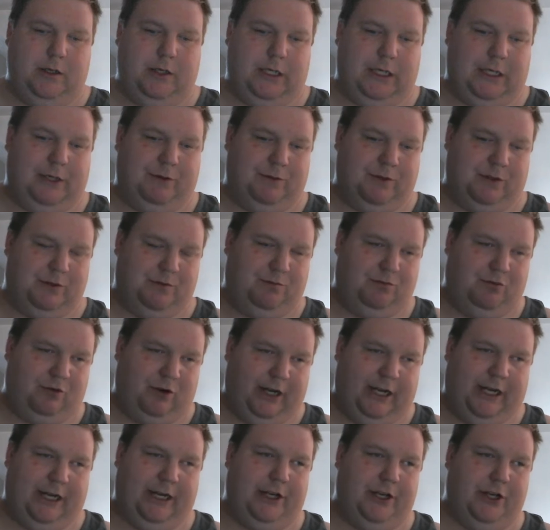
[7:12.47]
It was
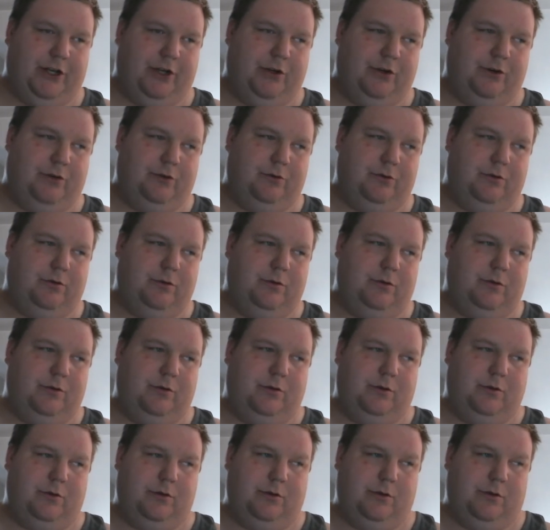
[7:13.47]
brand new.
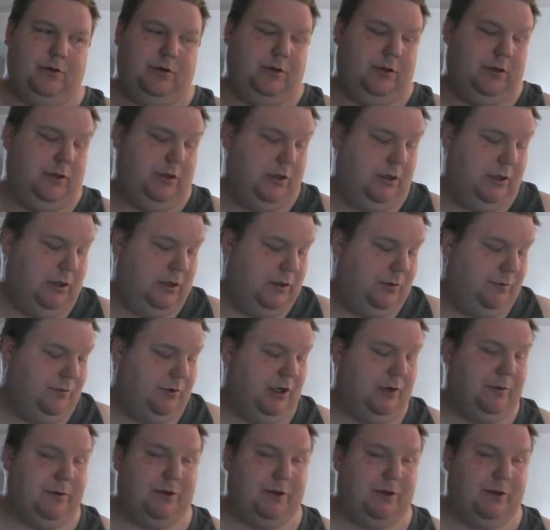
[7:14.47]
Pretty